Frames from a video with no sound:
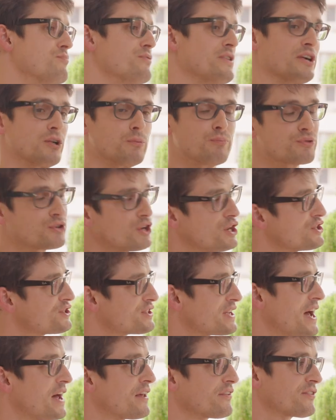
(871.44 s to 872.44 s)
like
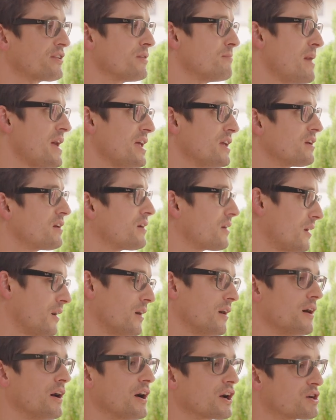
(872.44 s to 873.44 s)
process and make
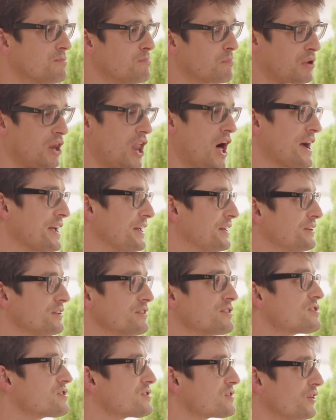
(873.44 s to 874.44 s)
uh,
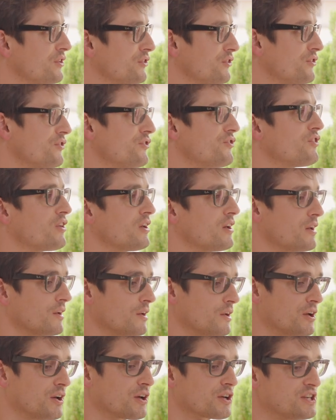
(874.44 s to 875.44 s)
compliance and Uh,
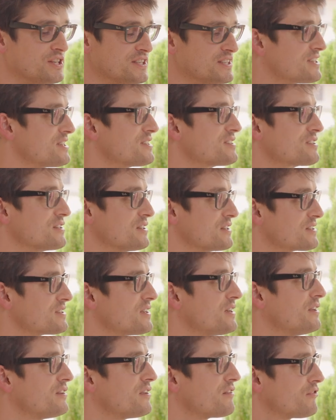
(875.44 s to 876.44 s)

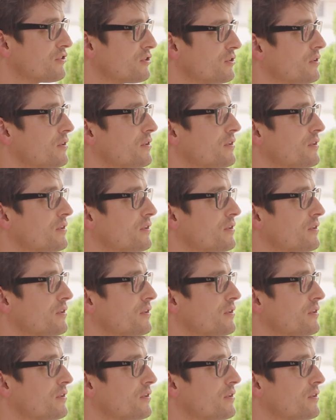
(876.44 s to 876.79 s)
consistency difficult. Yeah.